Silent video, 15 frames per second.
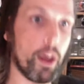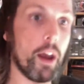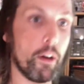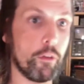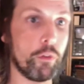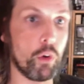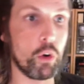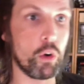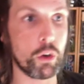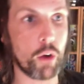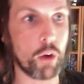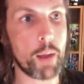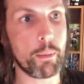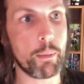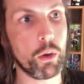for your
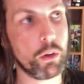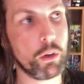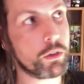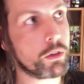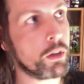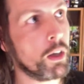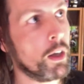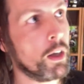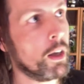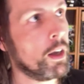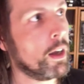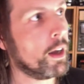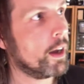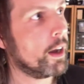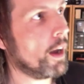eyeballs.
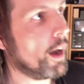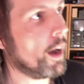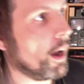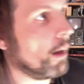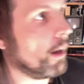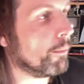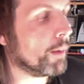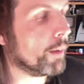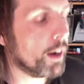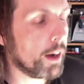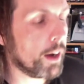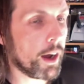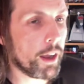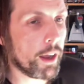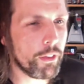
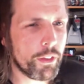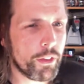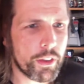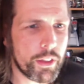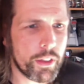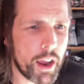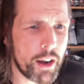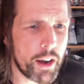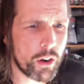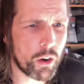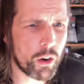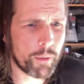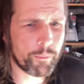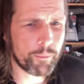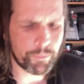And then,
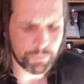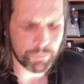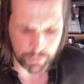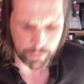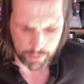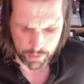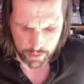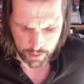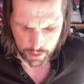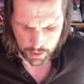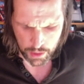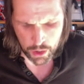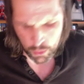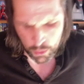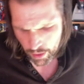
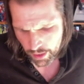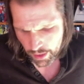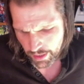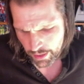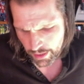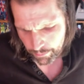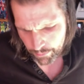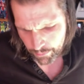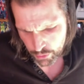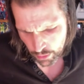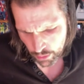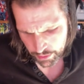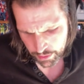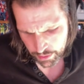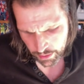you know, yeah. So
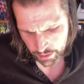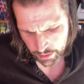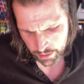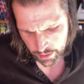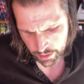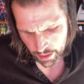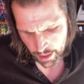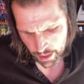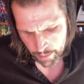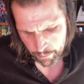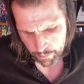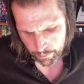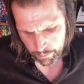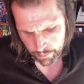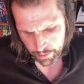I think,
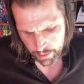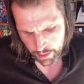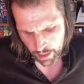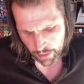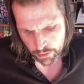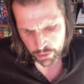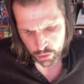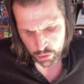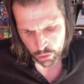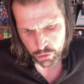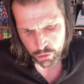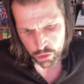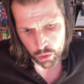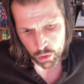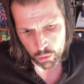and there's
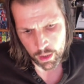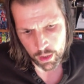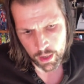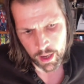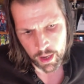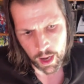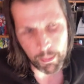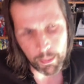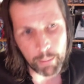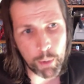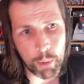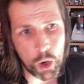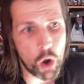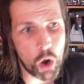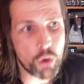also, I mean,
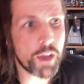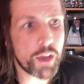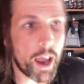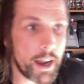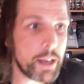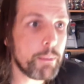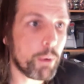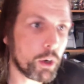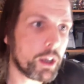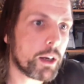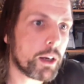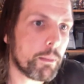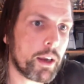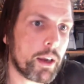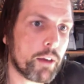because anybody
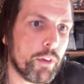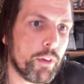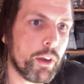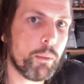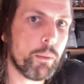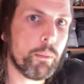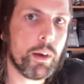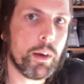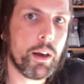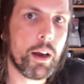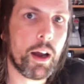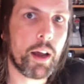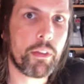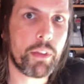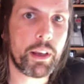can make a film,
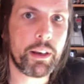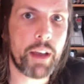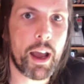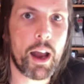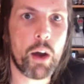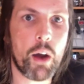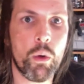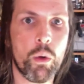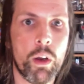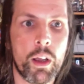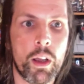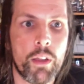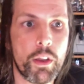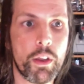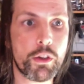I think now
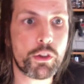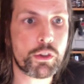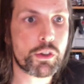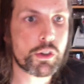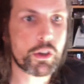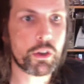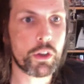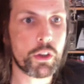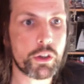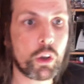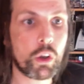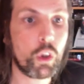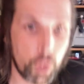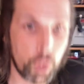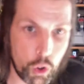there's a
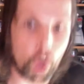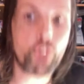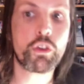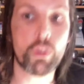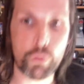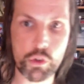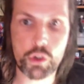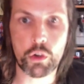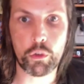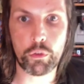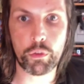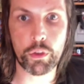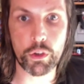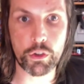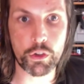lot of
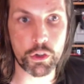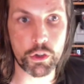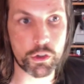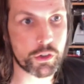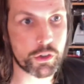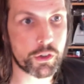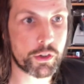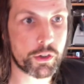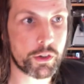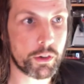stuff that just